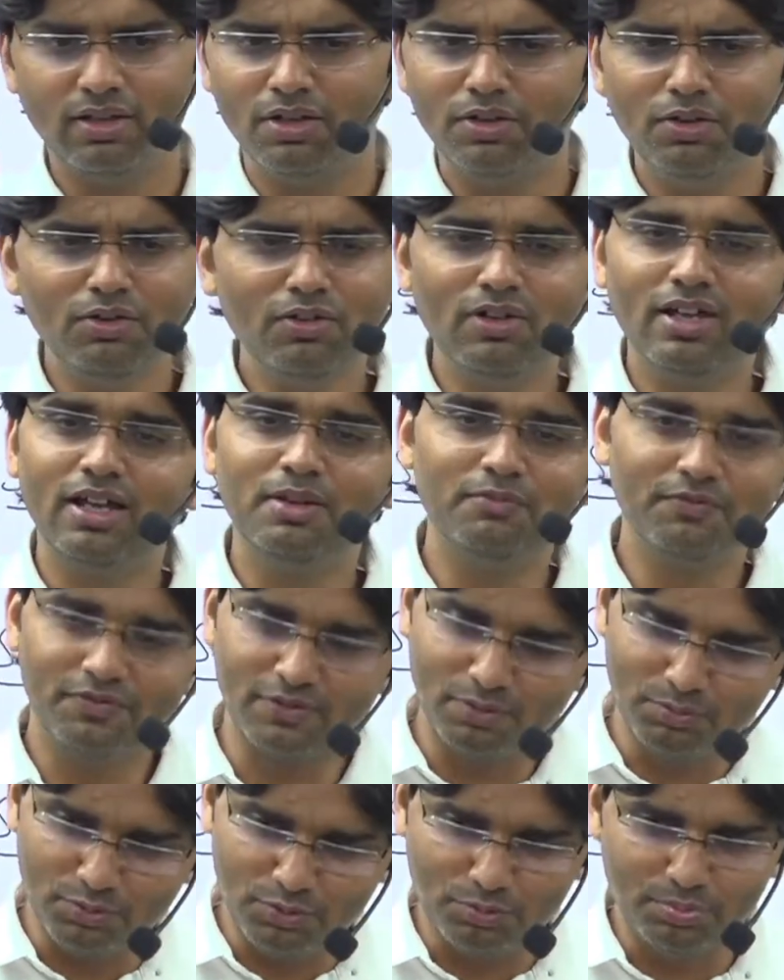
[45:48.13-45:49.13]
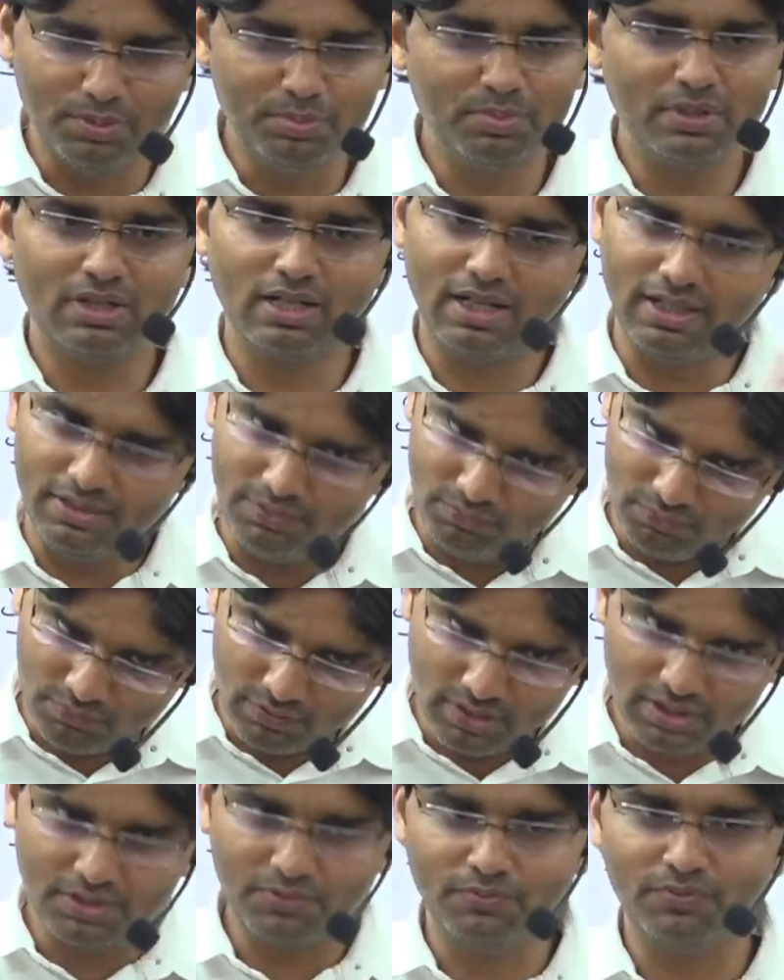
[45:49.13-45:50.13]
am from UP, but I
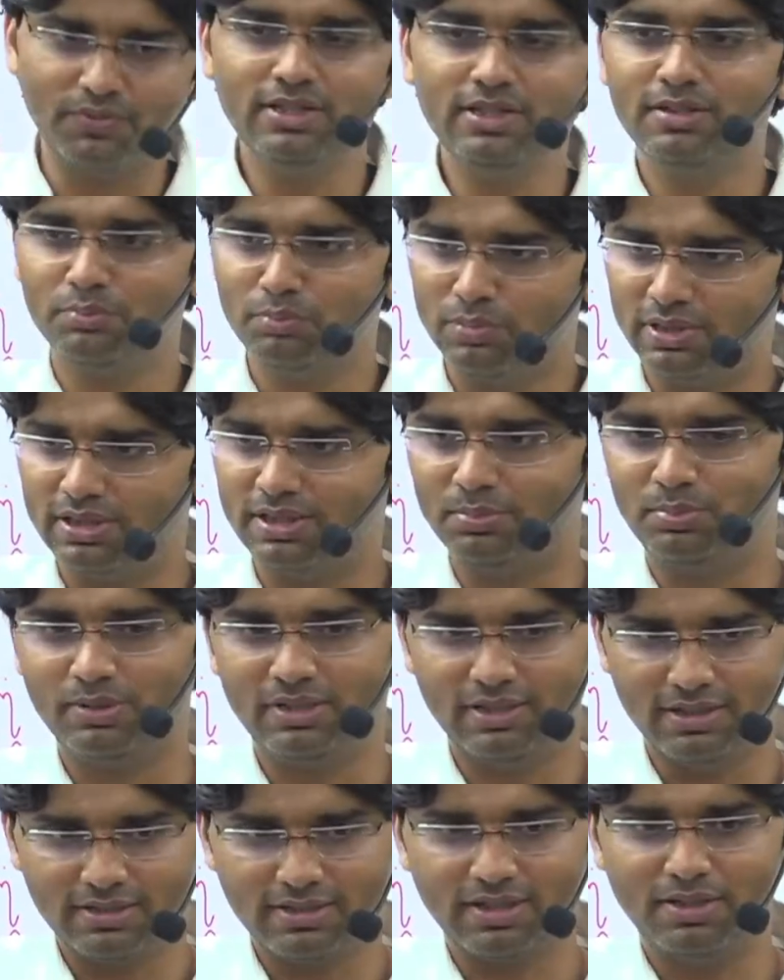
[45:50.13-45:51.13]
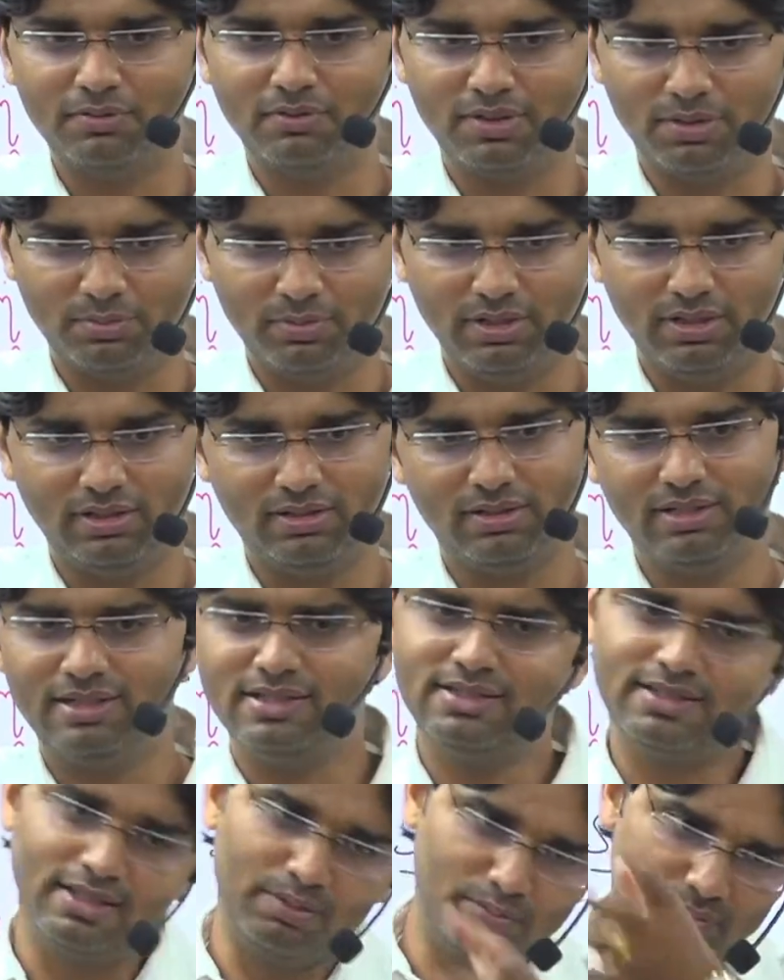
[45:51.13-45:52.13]
work with Madhya Pradesh government in
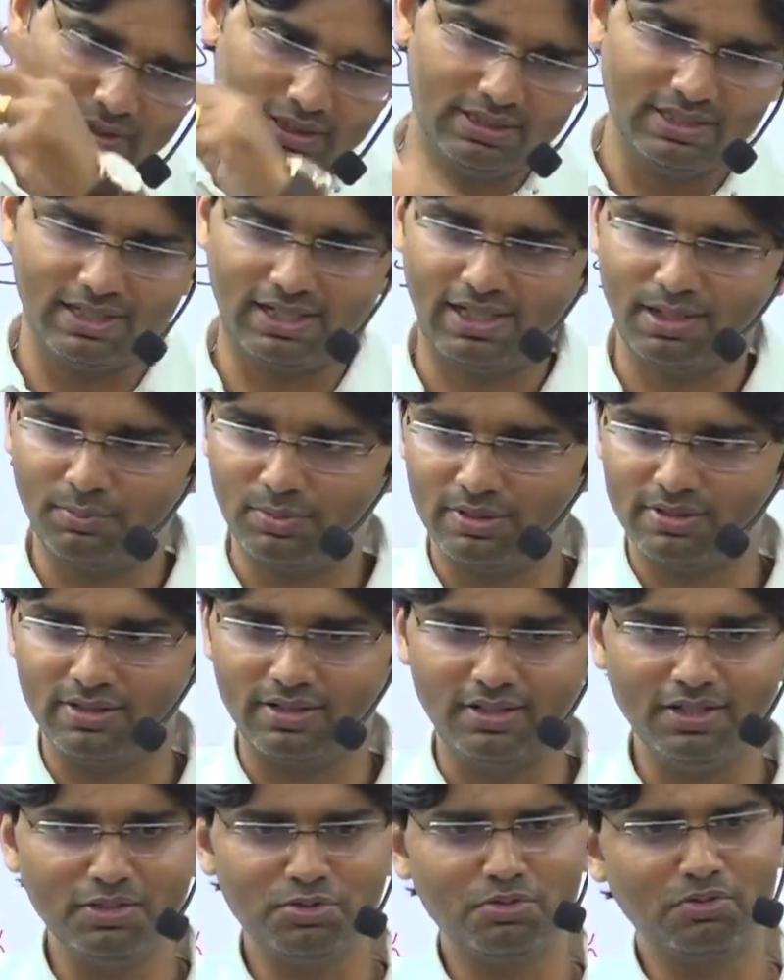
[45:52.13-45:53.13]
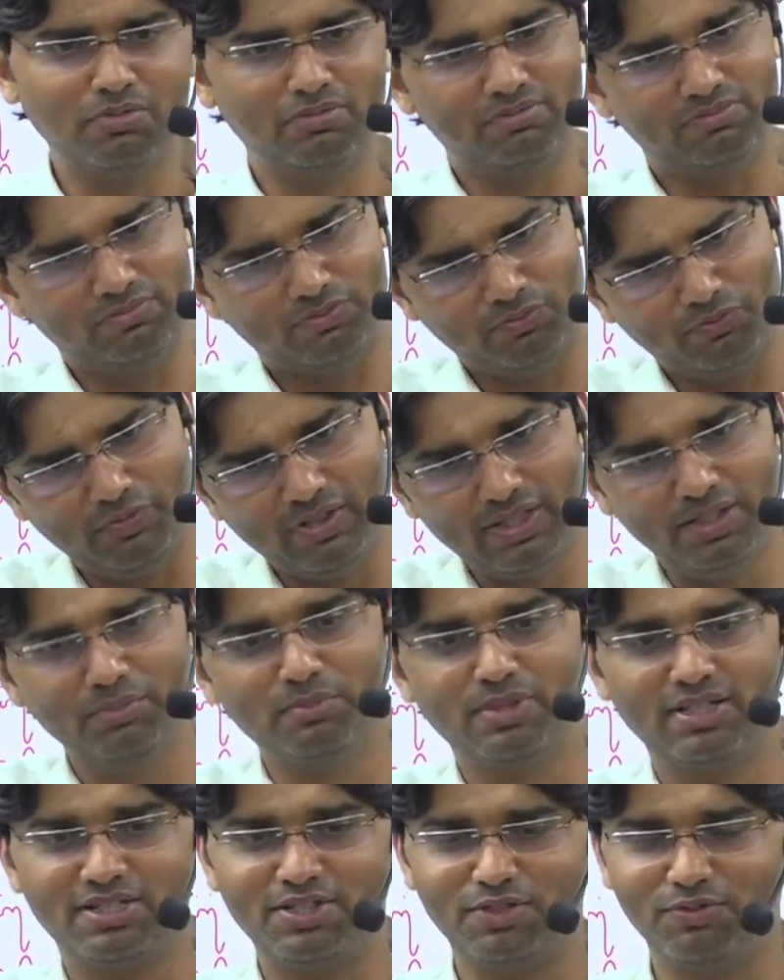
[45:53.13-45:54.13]
some other capacity. So very
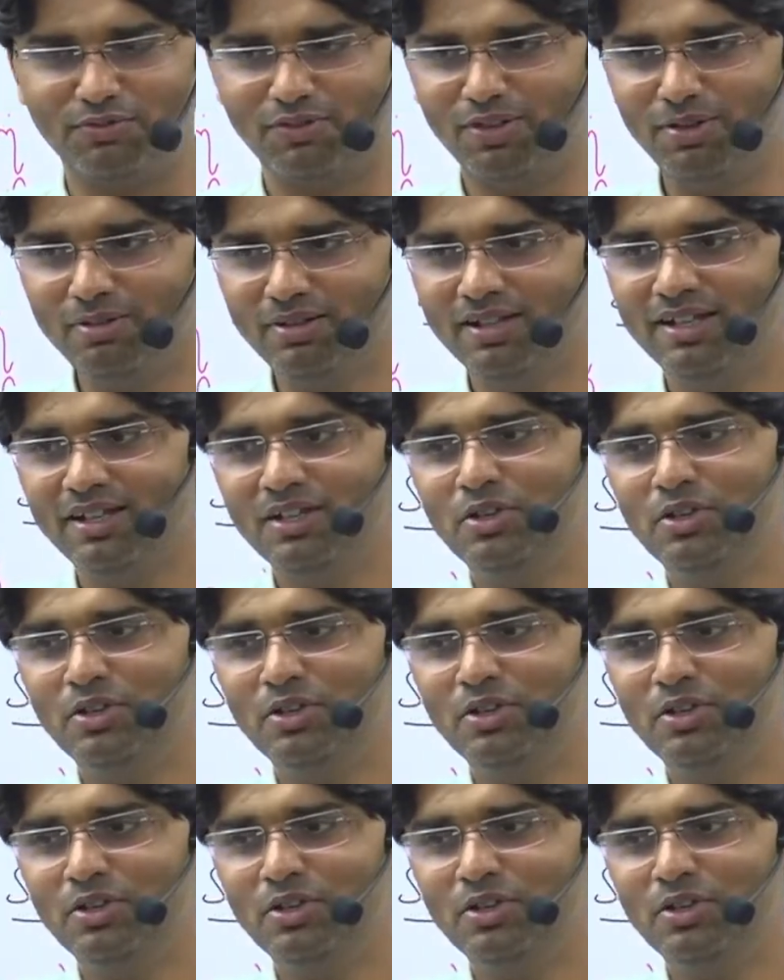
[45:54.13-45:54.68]
much involved.